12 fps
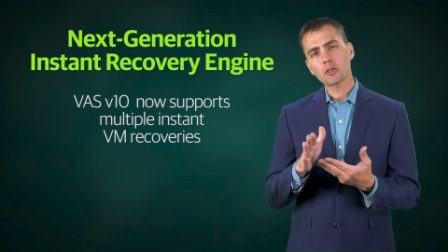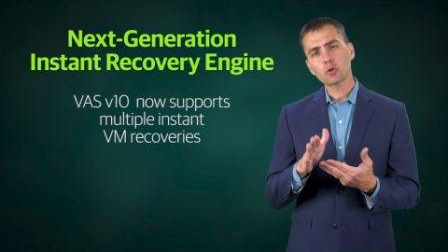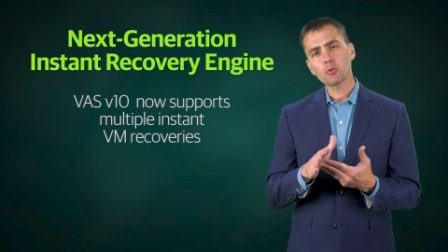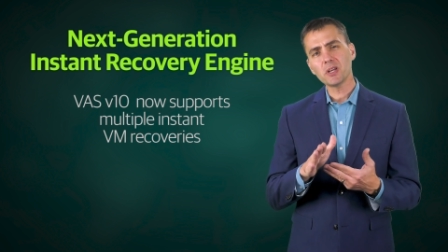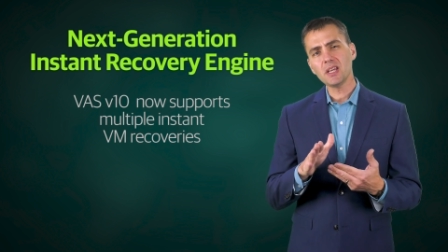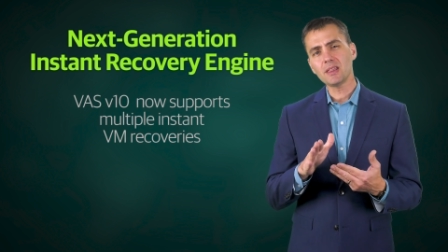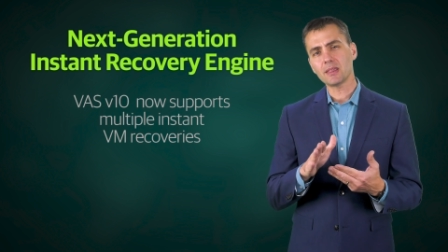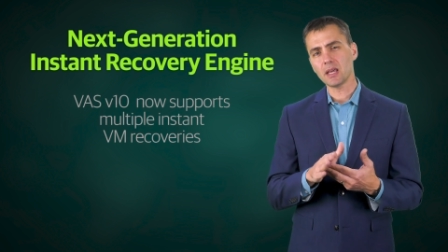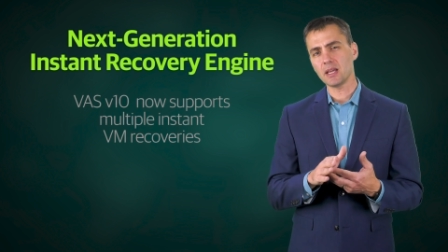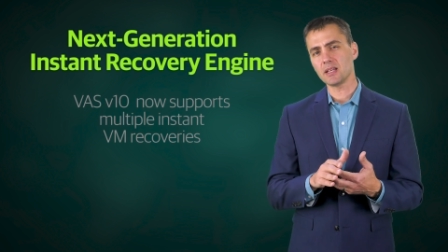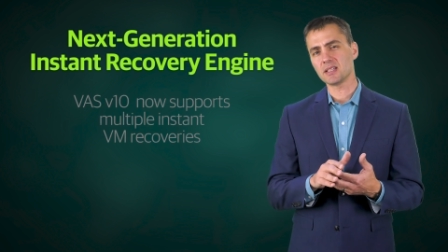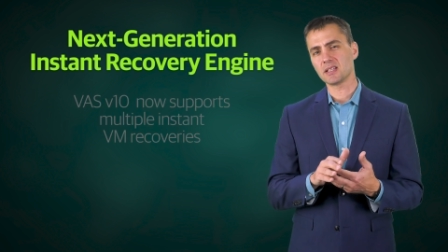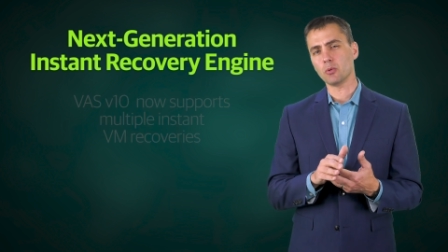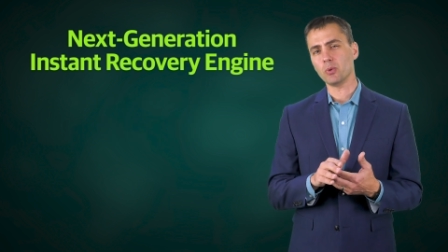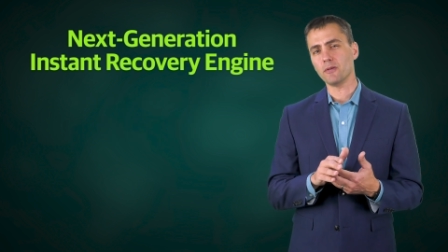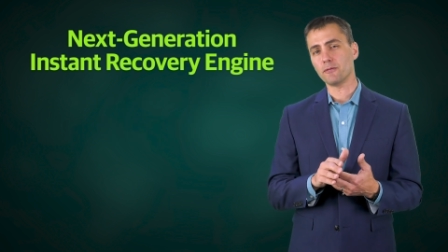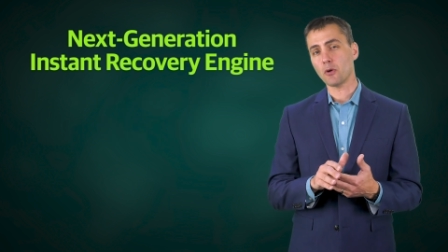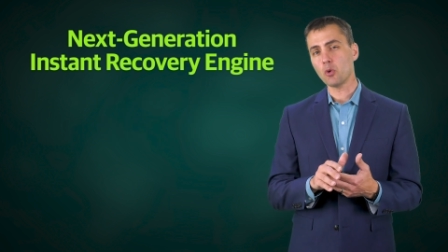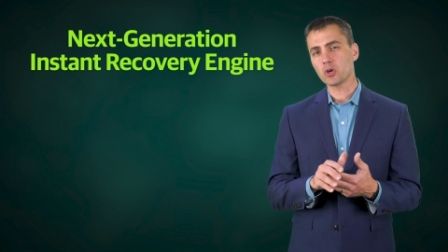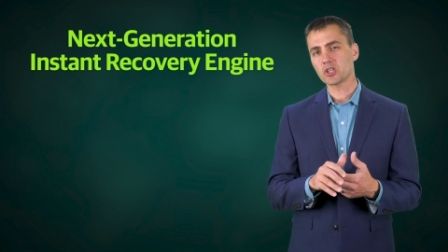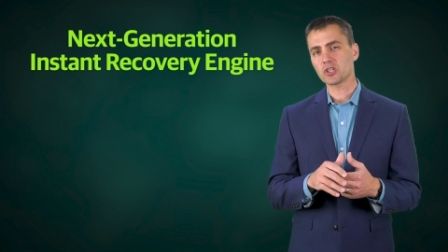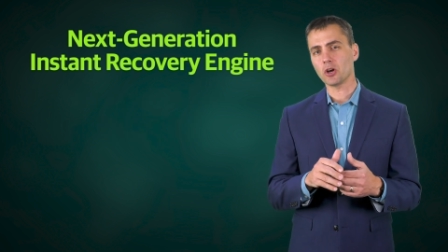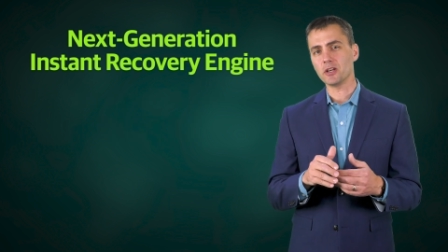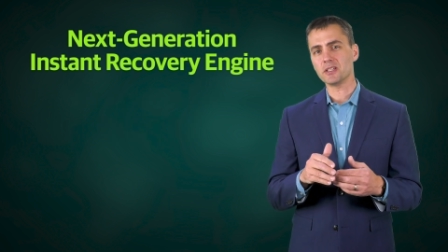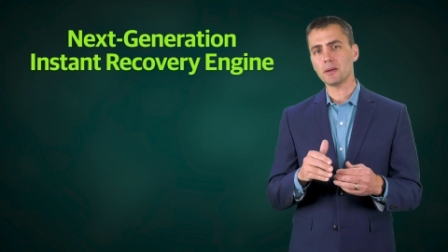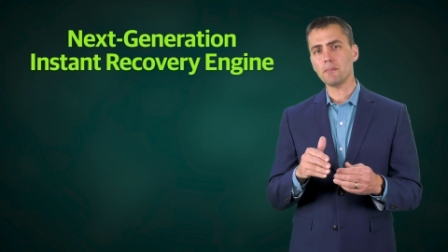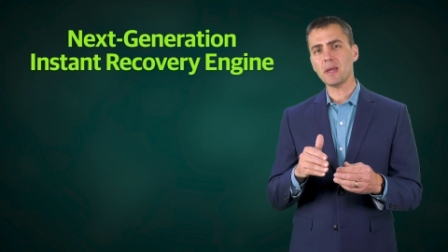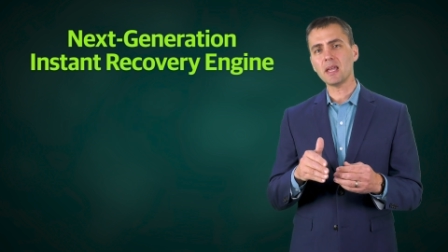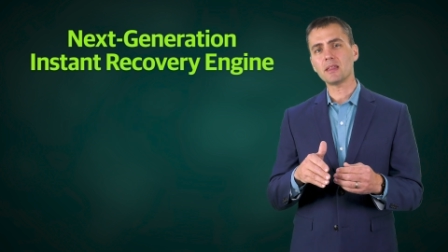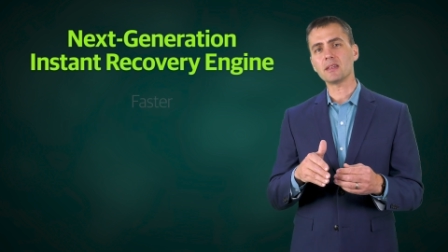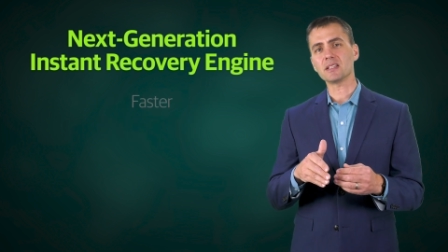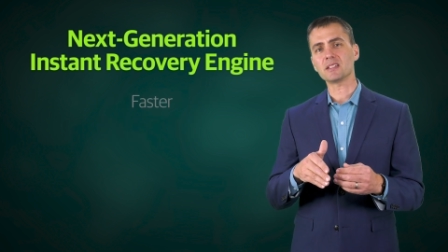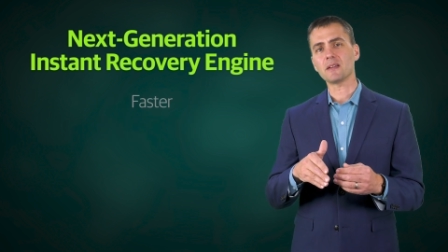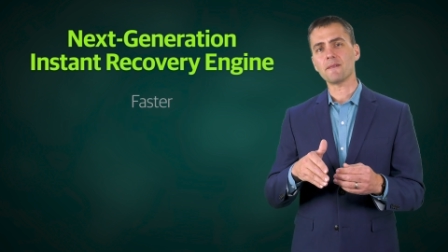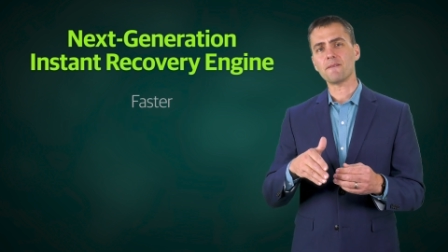3 things that we focused on to make this